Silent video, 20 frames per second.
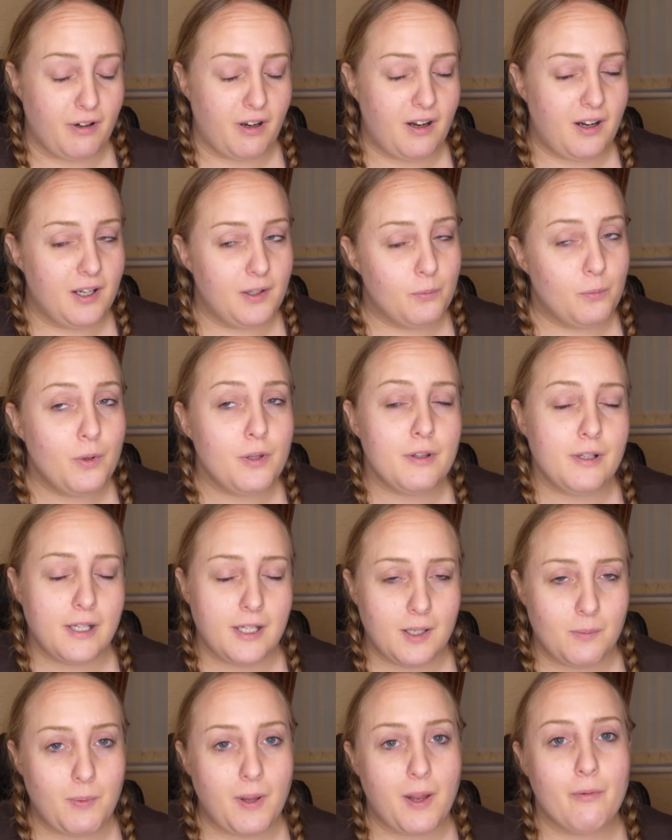I was a
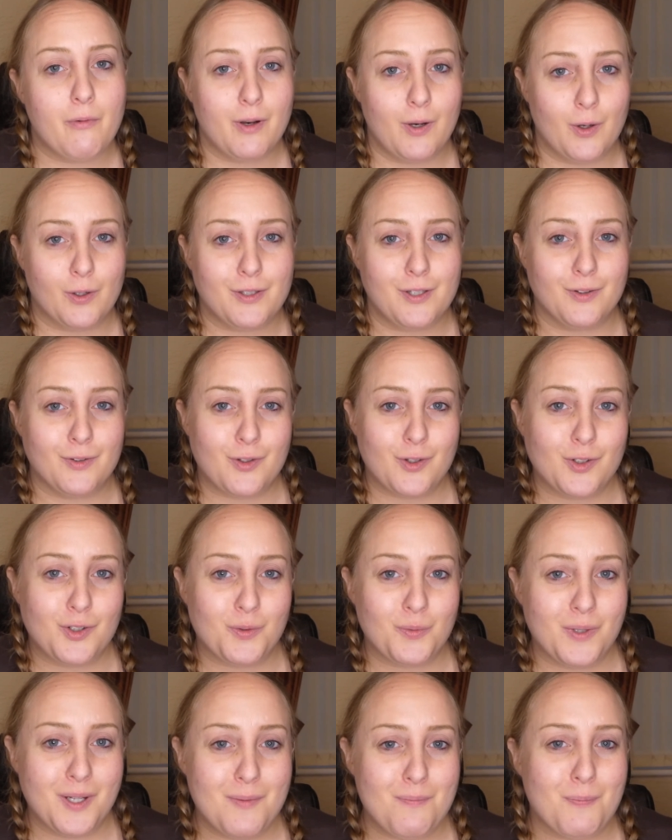little bit reluctant to
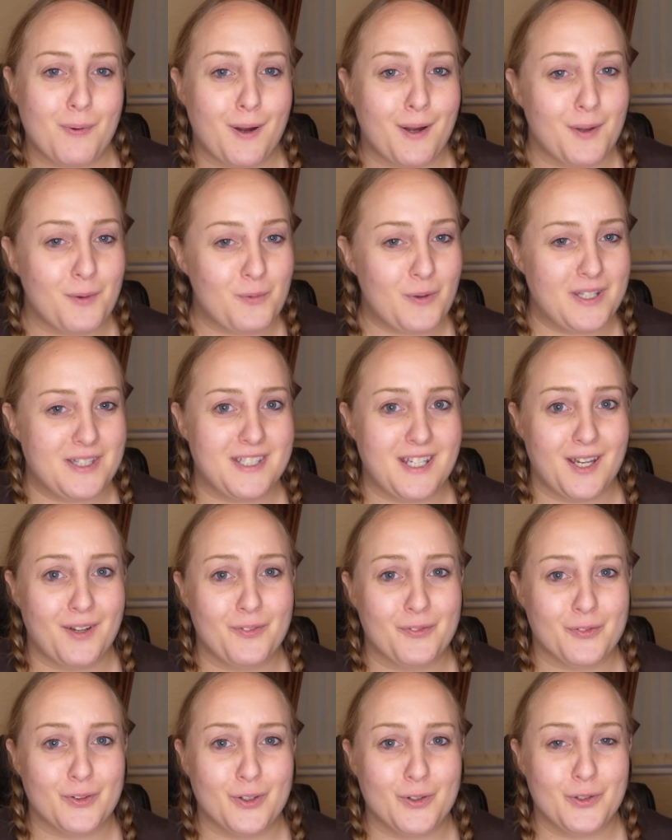do it, but I went
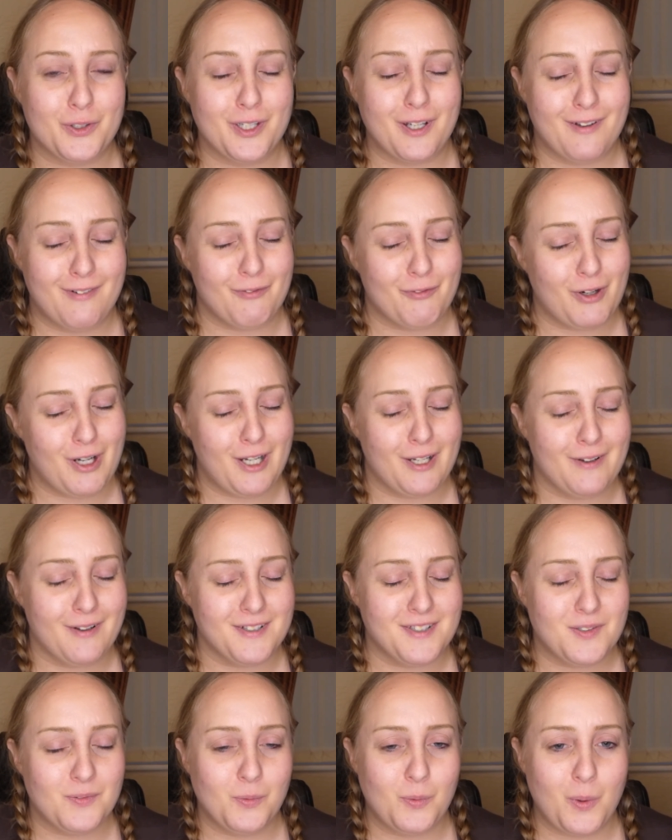out for a really
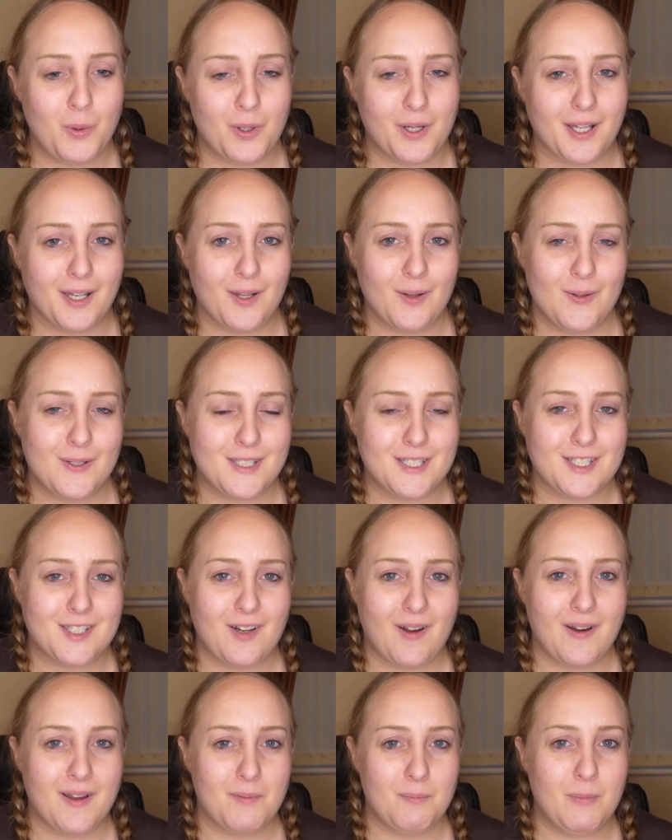nice walk at
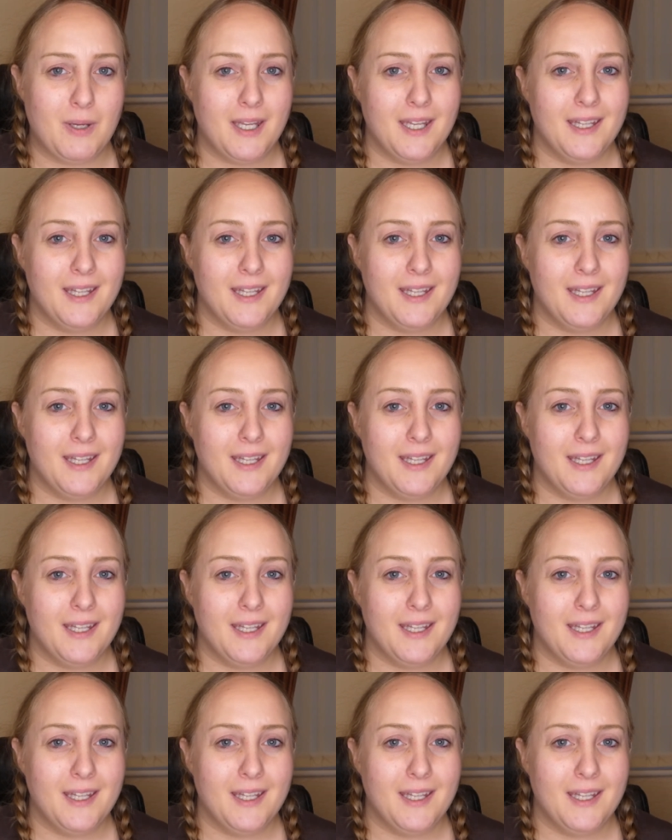lunchtime.